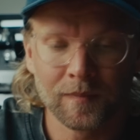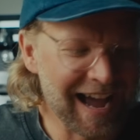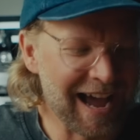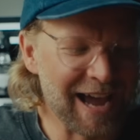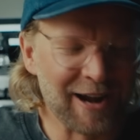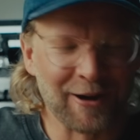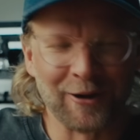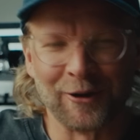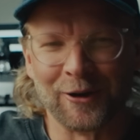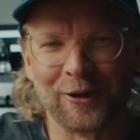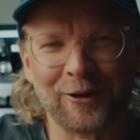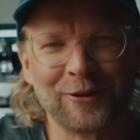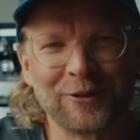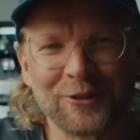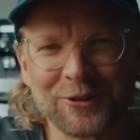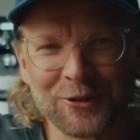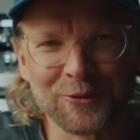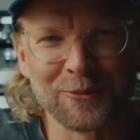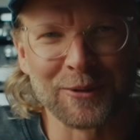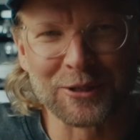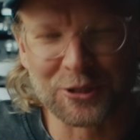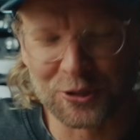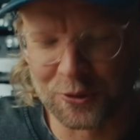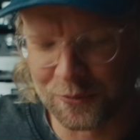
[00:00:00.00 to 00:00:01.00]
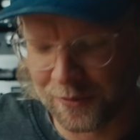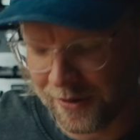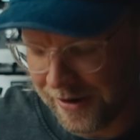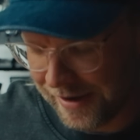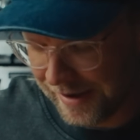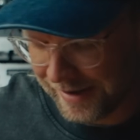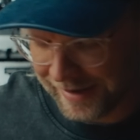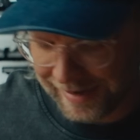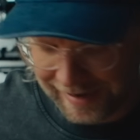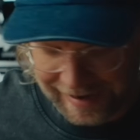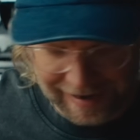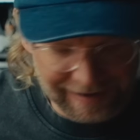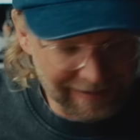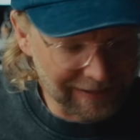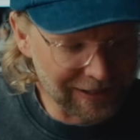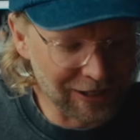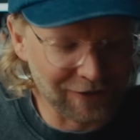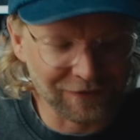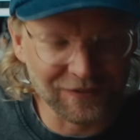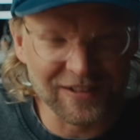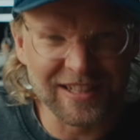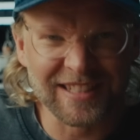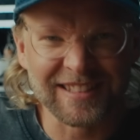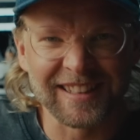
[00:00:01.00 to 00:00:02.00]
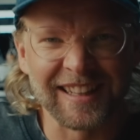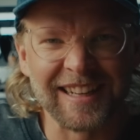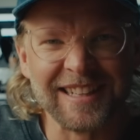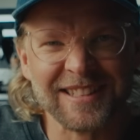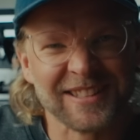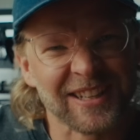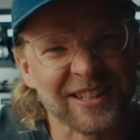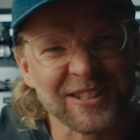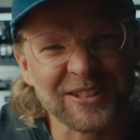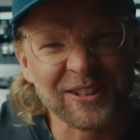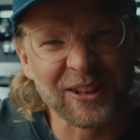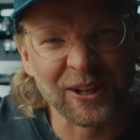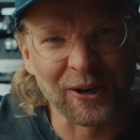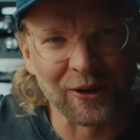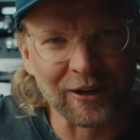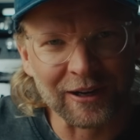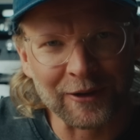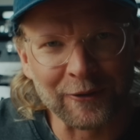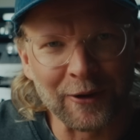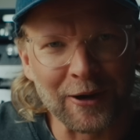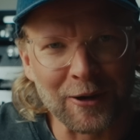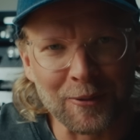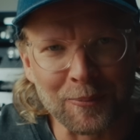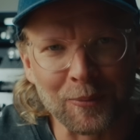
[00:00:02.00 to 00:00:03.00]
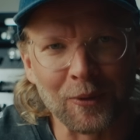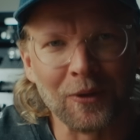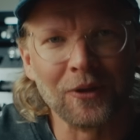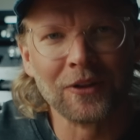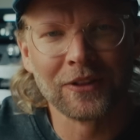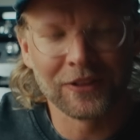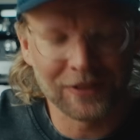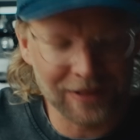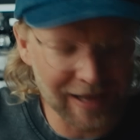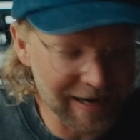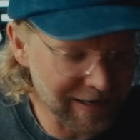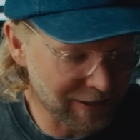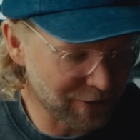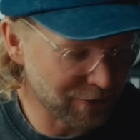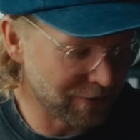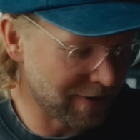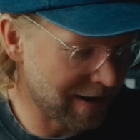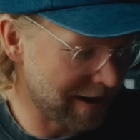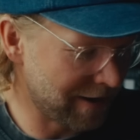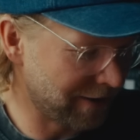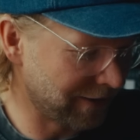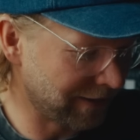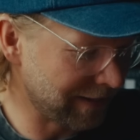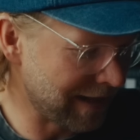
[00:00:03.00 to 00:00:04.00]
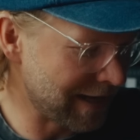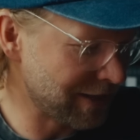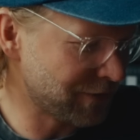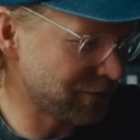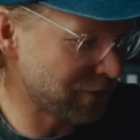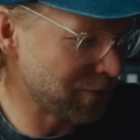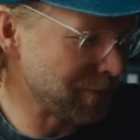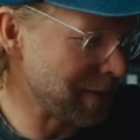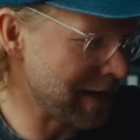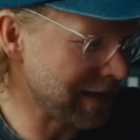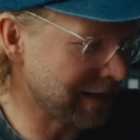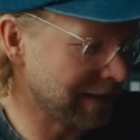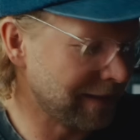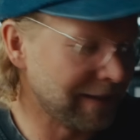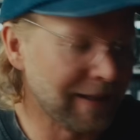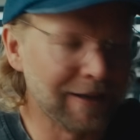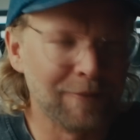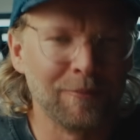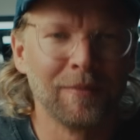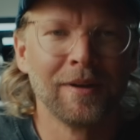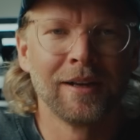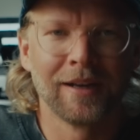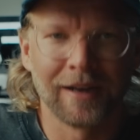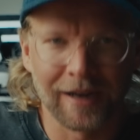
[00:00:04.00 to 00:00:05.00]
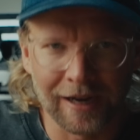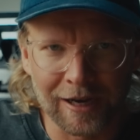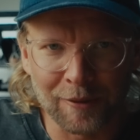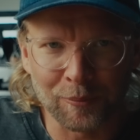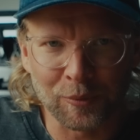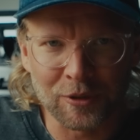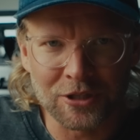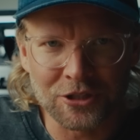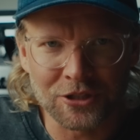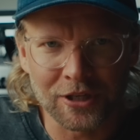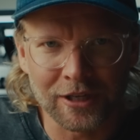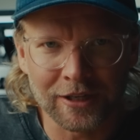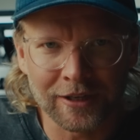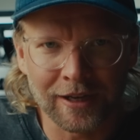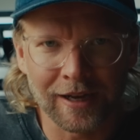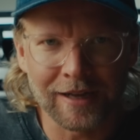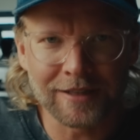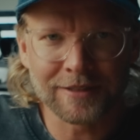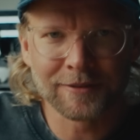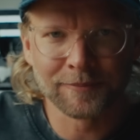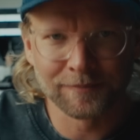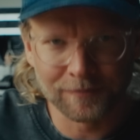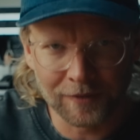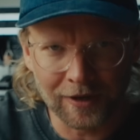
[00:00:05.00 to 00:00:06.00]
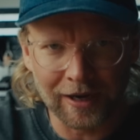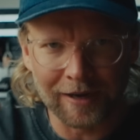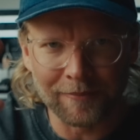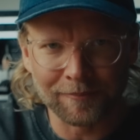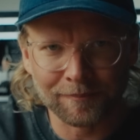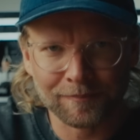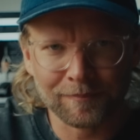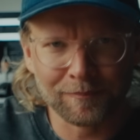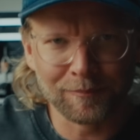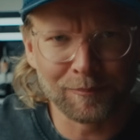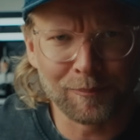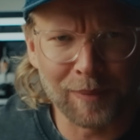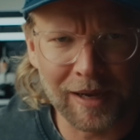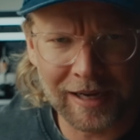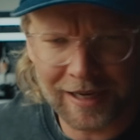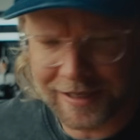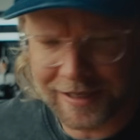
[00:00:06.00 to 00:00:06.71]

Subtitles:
I don't know, do what you want. I love these lenses, they're incredible. Thank you, Iron Glass, for making them. I appreciate you guys. All right, bye